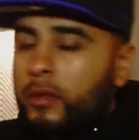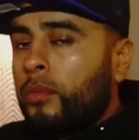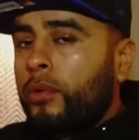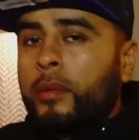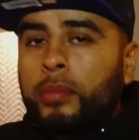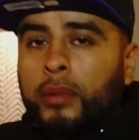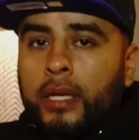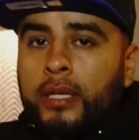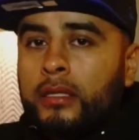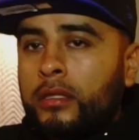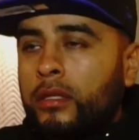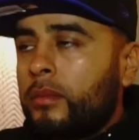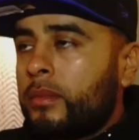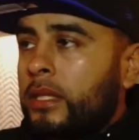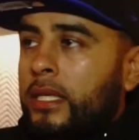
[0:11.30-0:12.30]
boy Blaze,
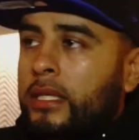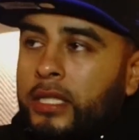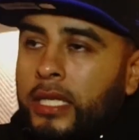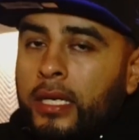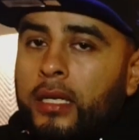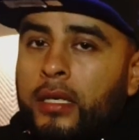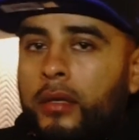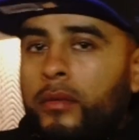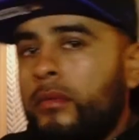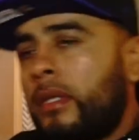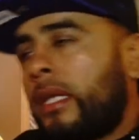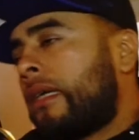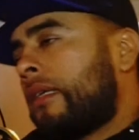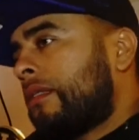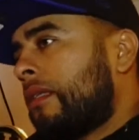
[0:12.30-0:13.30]
you know what I'm saying, checking in,
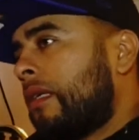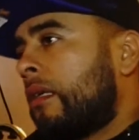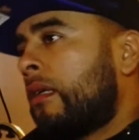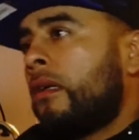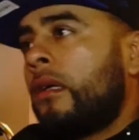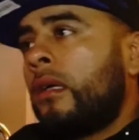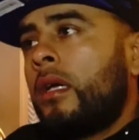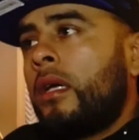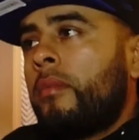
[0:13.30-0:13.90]
like I said,